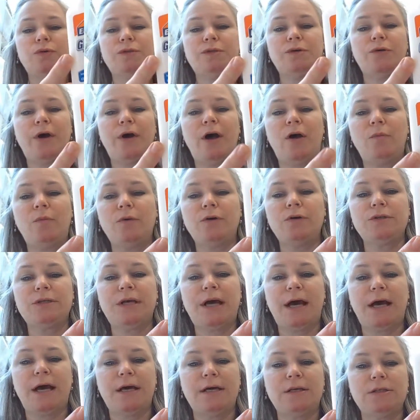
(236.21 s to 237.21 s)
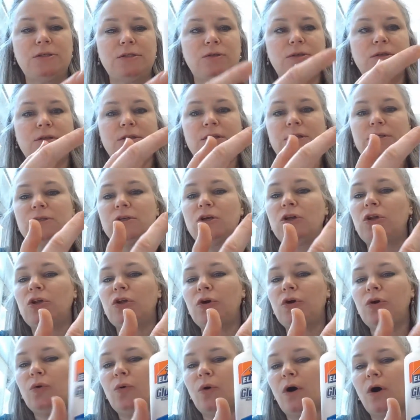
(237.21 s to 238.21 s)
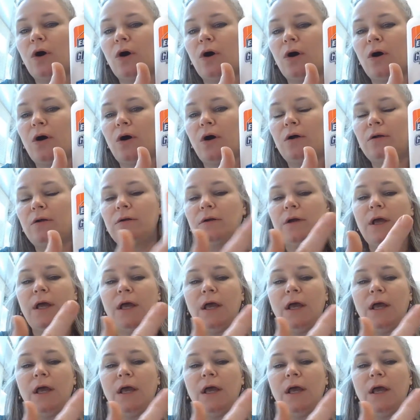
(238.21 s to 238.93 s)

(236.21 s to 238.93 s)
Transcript: So Elmer's has this glue all.